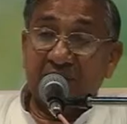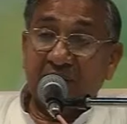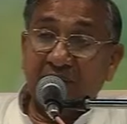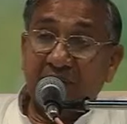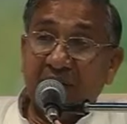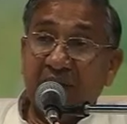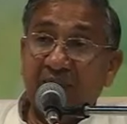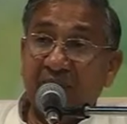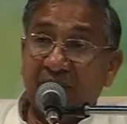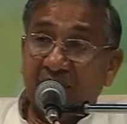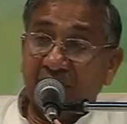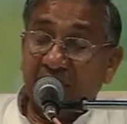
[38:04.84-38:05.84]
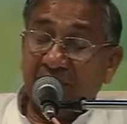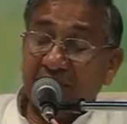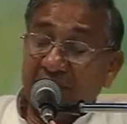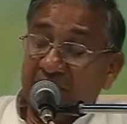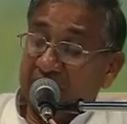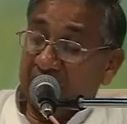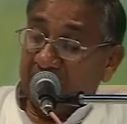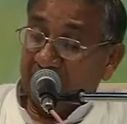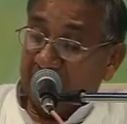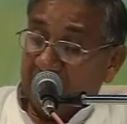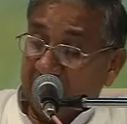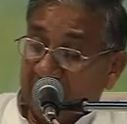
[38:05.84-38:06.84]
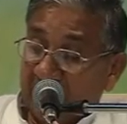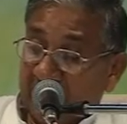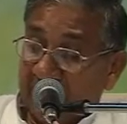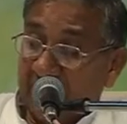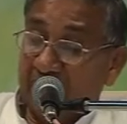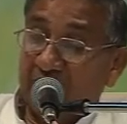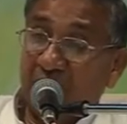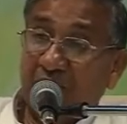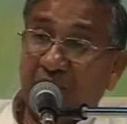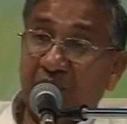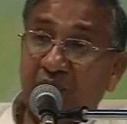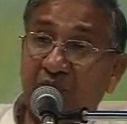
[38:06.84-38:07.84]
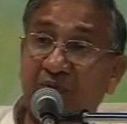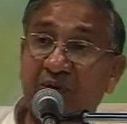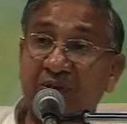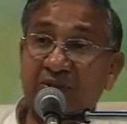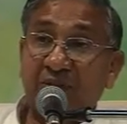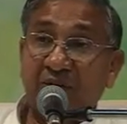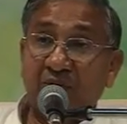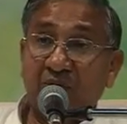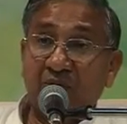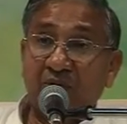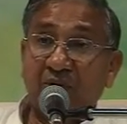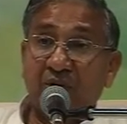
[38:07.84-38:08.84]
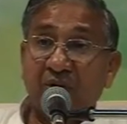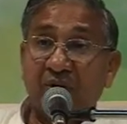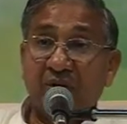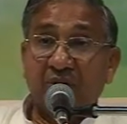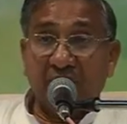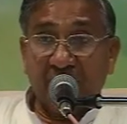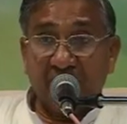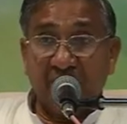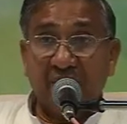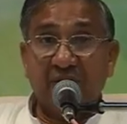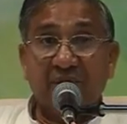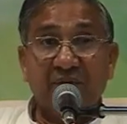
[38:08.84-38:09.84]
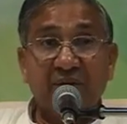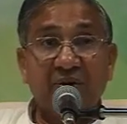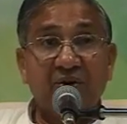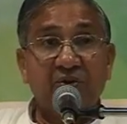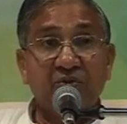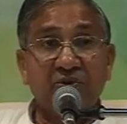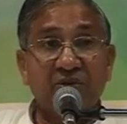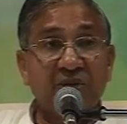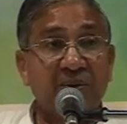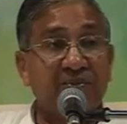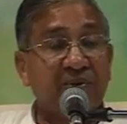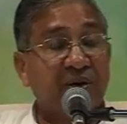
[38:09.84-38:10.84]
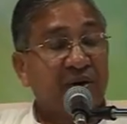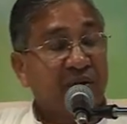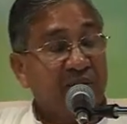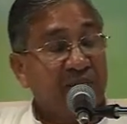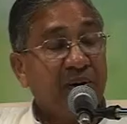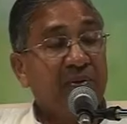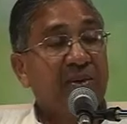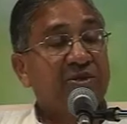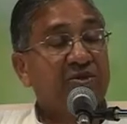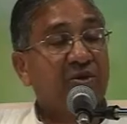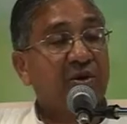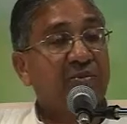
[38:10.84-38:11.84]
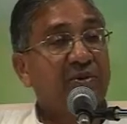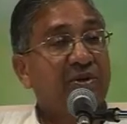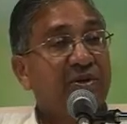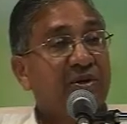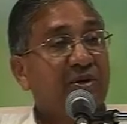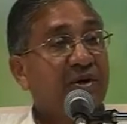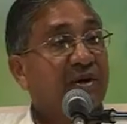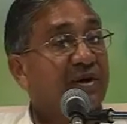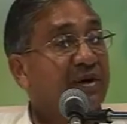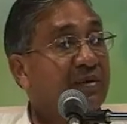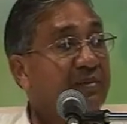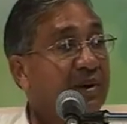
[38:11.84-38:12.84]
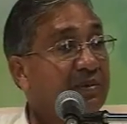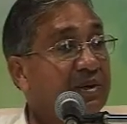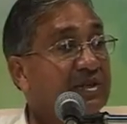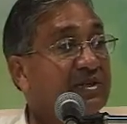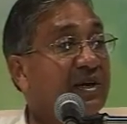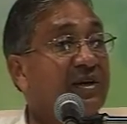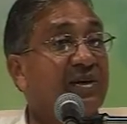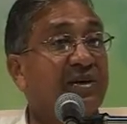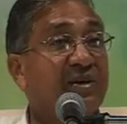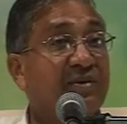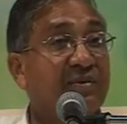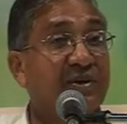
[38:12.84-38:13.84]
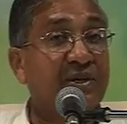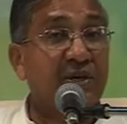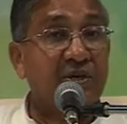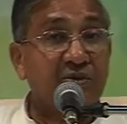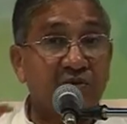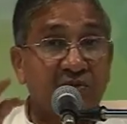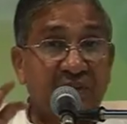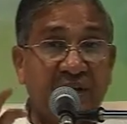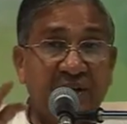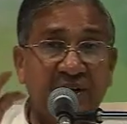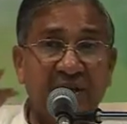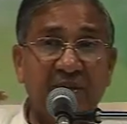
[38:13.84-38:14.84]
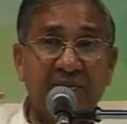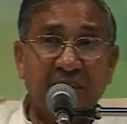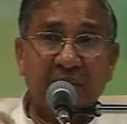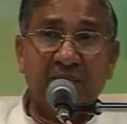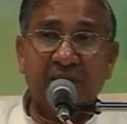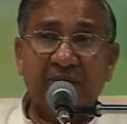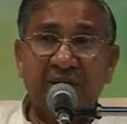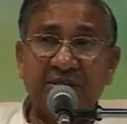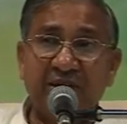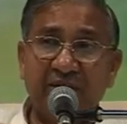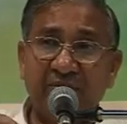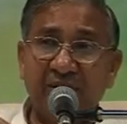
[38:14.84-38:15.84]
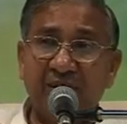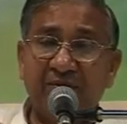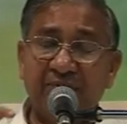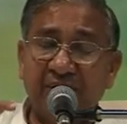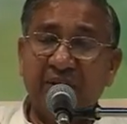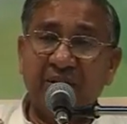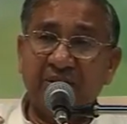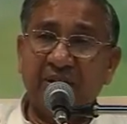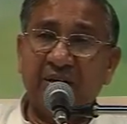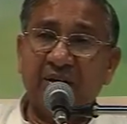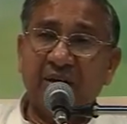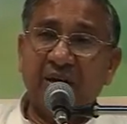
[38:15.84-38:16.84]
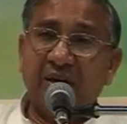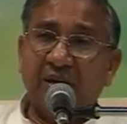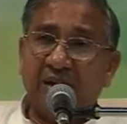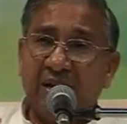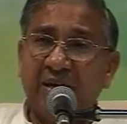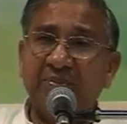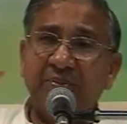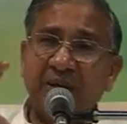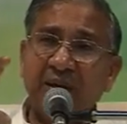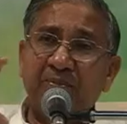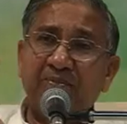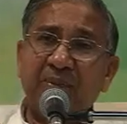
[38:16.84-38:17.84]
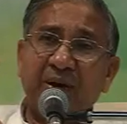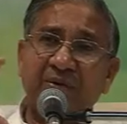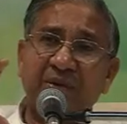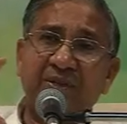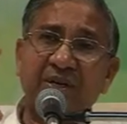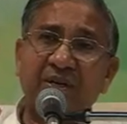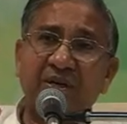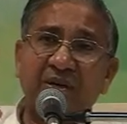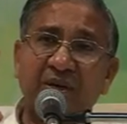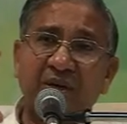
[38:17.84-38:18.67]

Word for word: some time, after giving drishti, Baba again moved towards the door taking one or two step. Again Baba stopped, again Baba started giving. So that day Baba was having a feeling that let me empower the